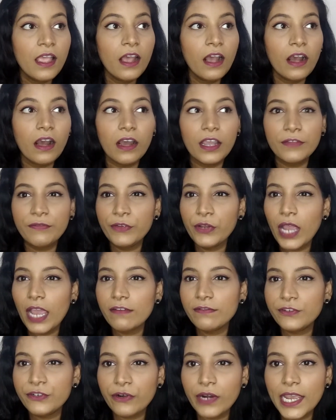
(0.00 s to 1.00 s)
uh, if you
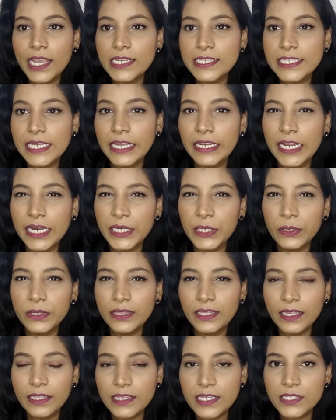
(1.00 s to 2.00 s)
have dry skin i don't
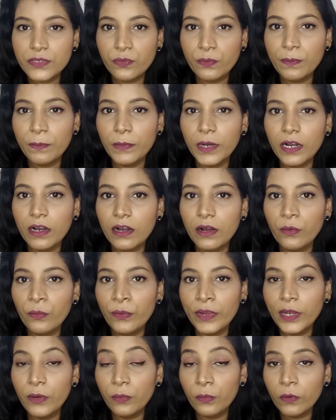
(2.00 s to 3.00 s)
think this uh,
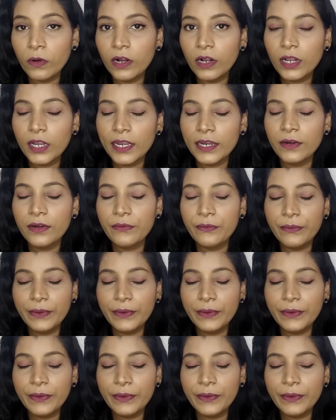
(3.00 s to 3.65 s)
will work uh,